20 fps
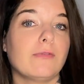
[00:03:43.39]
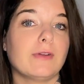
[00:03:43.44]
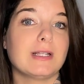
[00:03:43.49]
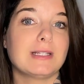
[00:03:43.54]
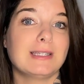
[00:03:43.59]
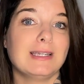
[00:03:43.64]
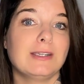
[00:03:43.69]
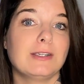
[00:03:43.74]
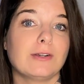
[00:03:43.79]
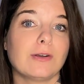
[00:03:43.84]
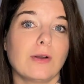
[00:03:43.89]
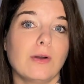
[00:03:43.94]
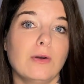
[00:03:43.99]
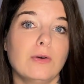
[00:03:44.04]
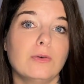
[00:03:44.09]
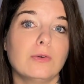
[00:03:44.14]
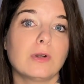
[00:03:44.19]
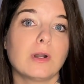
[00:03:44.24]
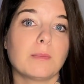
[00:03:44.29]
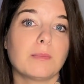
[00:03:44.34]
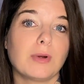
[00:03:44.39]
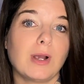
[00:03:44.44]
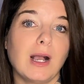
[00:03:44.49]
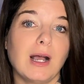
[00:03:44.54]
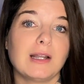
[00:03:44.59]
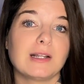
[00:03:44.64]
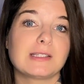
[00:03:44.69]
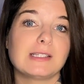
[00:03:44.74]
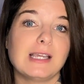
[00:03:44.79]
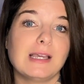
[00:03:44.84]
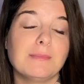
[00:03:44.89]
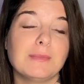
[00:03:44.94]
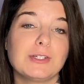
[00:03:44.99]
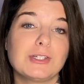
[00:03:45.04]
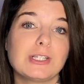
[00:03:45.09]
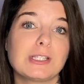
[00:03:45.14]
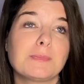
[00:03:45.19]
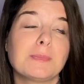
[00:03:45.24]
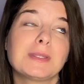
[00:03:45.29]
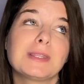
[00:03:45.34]
and take your own product
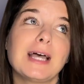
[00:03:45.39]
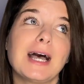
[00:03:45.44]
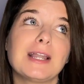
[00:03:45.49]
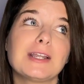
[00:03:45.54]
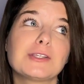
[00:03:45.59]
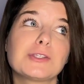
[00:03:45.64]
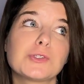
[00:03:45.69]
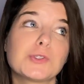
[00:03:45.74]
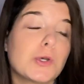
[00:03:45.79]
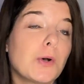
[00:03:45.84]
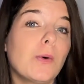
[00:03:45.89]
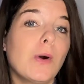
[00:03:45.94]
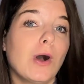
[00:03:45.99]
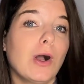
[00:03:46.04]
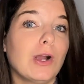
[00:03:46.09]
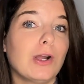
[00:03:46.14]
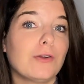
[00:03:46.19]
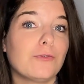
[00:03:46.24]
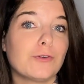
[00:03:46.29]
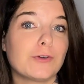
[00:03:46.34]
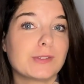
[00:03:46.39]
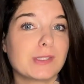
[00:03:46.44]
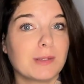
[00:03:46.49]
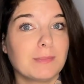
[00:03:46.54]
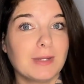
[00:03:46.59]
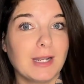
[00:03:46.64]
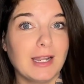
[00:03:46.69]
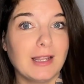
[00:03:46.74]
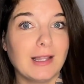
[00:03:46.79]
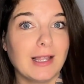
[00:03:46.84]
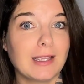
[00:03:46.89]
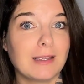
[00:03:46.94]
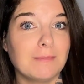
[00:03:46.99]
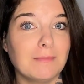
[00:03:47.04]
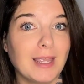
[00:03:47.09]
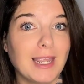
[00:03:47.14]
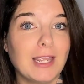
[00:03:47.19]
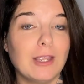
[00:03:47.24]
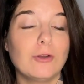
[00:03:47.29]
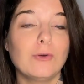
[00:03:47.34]
images, but that is so hard for somebody like
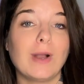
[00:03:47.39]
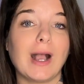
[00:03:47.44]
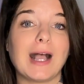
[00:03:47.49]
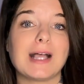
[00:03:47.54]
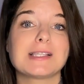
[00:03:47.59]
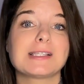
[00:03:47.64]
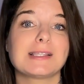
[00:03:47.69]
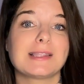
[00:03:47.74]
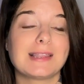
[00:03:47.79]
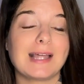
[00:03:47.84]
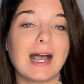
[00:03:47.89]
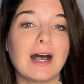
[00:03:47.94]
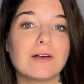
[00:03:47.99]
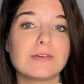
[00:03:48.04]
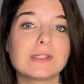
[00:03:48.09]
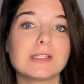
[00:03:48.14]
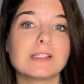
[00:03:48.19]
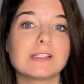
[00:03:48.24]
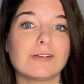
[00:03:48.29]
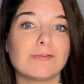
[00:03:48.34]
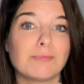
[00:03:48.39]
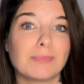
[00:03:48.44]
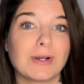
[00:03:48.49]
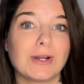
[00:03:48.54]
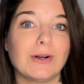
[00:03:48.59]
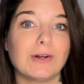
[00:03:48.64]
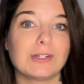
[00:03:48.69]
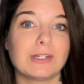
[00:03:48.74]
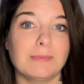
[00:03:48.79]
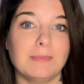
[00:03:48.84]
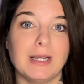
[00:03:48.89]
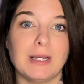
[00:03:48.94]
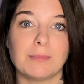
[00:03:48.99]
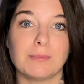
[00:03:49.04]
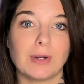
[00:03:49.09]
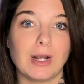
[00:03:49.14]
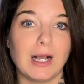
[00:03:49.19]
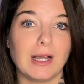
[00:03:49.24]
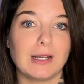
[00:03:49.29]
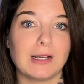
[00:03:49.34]
me who has thousands of print-on-demand
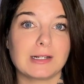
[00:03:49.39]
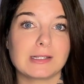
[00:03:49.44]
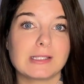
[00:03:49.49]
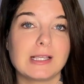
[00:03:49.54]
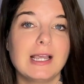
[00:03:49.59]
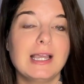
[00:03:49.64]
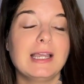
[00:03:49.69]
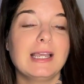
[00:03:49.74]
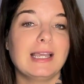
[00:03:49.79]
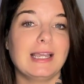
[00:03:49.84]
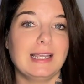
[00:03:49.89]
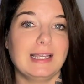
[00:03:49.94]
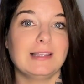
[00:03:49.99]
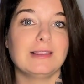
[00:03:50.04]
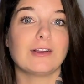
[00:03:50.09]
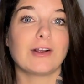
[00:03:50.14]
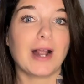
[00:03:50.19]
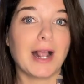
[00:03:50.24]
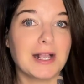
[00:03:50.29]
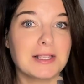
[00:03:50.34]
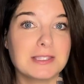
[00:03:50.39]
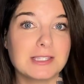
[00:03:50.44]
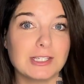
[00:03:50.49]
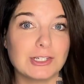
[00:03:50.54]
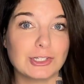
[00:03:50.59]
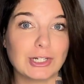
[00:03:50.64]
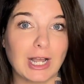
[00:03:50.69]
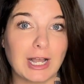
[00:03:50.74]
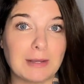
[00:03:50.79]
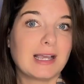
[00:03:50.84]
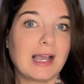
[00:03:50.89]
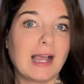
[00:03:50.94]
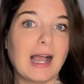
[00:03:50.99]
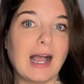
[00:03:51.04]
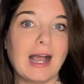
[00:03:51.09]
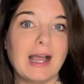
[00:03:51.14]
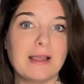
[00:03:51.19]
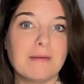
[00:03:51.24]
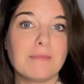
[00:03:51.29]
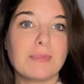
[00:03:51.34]
products in their Etsy shop.
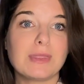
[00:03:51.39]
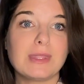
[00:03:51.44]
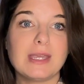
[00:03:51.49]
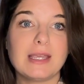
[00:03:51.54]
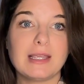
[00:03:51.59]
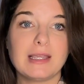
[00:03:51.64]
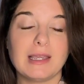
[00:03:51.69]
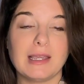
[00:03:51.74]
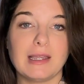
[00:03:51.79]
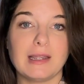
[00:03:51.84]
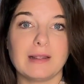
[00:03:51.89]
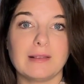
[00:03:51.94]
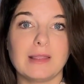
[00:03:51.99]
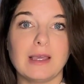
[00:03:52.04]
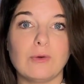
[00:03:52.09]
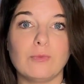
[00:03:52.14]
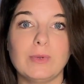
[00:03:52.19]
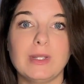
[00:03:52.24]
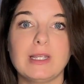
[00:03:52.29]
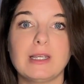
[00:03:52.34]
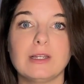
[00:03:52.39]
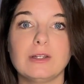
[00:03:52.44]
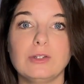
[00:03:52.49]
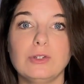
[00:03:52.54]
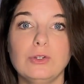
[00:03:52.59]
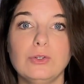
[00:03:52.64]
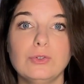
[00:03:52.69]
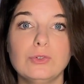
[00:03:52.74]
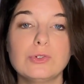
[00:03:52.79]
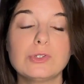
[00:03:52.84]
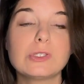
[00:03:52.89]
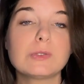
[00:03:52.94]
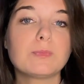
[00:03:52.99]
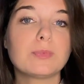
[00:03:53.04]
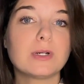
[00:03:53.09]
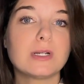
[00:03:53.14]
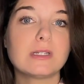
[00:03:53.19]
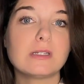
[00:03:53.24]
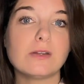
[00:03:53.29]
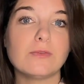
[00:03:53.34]
I am thinking that we can use
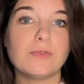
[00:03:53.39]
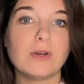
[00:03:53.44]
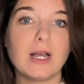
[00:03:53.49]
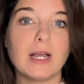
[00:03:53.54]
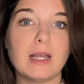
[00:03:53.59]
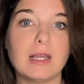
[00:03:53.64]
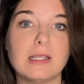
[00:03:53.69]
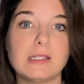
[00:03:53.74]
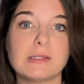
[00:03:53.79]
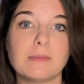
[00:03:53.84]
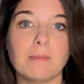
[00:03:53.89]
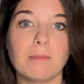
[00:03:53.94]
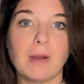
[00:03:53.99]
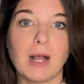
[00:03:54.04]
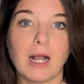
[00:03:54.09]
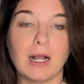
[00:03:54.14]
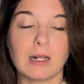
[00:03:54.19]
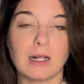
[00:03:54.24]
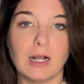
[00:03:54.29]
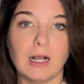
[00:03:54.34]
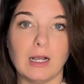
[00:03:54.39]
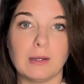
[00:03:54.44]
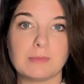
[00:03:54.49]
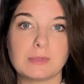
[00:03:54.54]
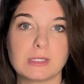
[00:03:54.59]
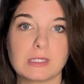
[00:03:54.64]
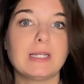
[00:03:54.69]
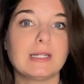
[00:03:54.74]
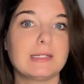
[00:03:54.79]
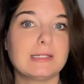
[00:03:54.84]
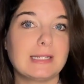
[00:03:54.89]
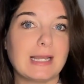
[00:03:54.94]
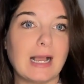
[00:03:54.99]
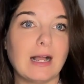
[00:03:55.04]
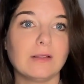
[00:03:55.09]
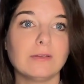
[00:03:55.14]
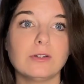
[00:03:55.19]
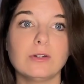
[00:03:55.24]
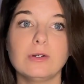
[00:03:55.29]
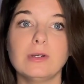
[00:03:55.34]
PRINTIFY's mockups. You can
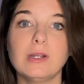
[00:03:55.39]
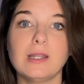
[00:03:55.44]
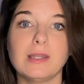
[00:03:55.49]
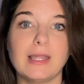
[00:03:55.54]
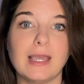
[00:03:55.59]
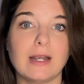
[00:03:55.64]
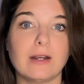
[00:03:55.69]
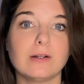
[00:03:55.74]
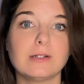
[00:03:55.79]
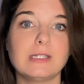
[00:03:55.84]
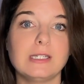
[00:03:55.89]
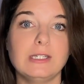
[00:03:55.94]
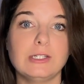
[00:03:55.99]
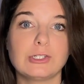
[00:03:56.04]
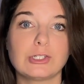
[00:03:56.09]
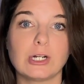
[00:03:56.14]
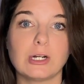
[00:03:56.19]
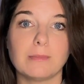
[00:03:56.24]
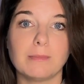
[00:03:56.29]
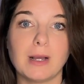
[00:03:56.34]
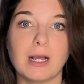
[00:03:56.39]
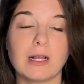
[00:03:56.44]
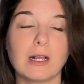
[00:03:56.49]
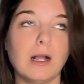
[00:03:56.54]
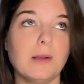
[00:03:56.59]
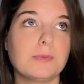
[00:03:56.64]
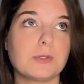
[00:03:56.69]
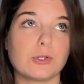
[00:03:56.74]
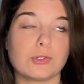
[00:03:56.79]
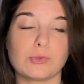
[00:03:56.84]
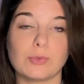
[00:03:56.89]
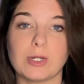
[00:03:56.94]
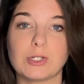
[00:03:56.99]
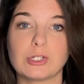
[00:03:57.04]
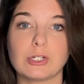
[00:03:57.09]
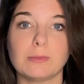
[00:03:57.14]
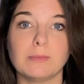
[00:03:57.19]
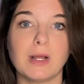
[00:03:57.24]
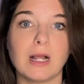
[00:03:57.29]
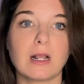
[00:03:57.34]
download their t-shirt mockups or
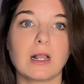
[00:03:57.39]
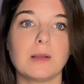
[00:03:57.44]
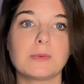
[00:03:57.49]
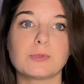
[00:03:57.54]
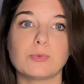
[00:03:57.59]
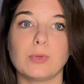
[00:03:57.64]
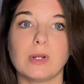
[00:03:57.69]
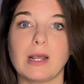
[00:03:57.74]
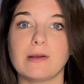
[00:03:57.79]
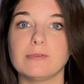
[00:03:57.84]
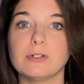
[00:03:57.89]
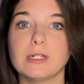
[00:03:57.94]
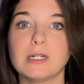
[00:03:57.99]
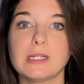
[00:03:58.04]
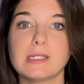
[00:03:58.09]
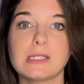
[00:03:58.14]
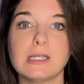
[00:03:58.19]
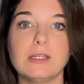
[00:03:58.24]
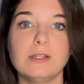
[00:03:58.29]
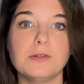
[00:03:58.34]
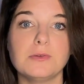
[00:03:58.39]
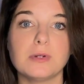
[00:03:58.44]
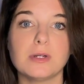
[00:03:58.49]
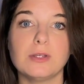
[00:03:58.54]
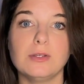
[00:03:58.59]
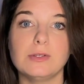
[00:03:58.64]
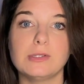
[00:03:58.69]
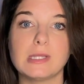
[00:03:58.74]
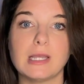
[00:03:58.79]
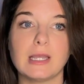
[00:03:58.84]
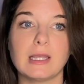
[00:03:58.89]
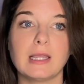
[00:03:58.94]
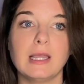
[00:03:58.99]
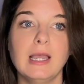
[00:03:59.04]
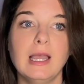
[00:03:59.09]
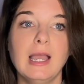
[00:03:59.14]
sweatshirt mockups, whatever it is that you are using,